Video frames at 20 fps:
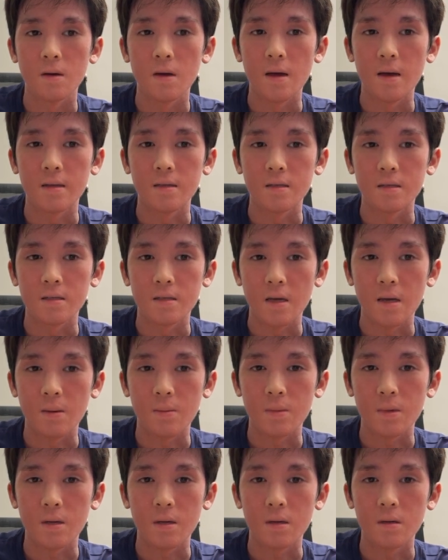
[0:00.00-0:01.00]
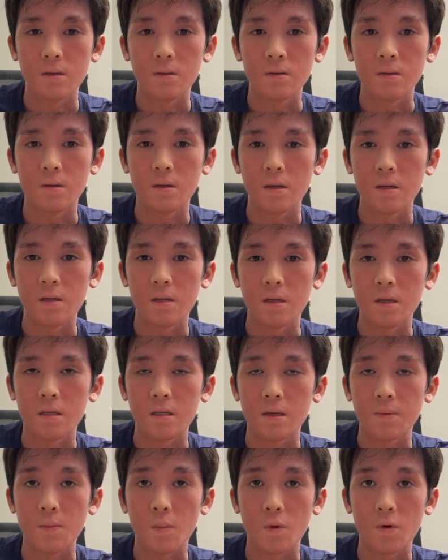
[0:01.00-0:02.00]
entertainment, eating
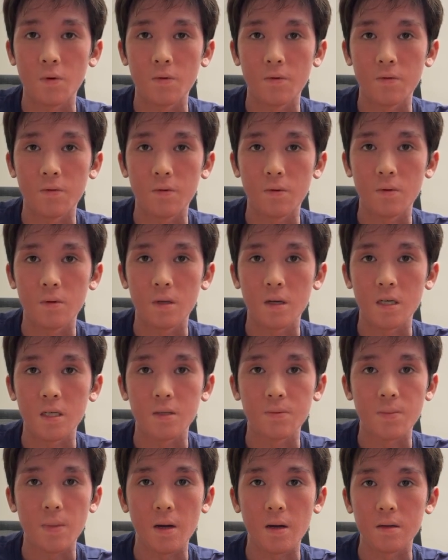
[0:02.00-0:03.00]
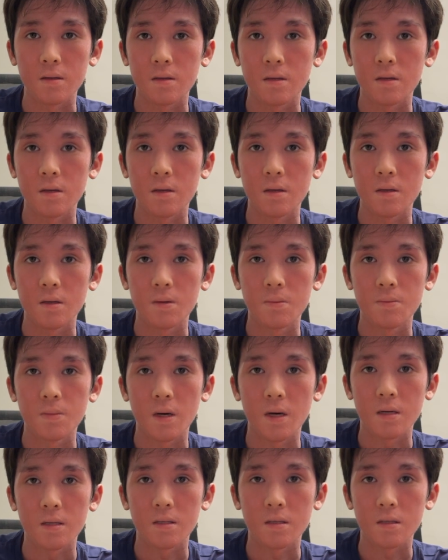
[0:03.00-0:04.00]
some good food like spaghetti,
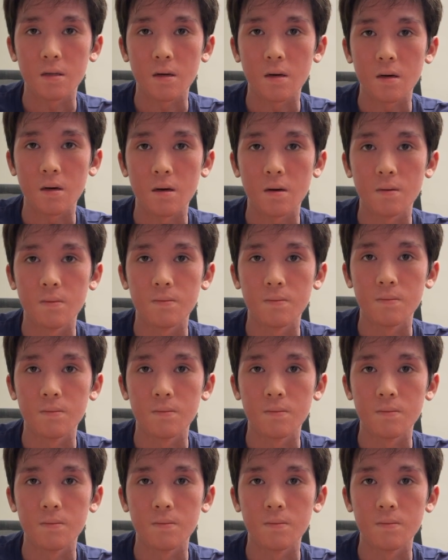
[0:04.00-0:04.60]
pasta.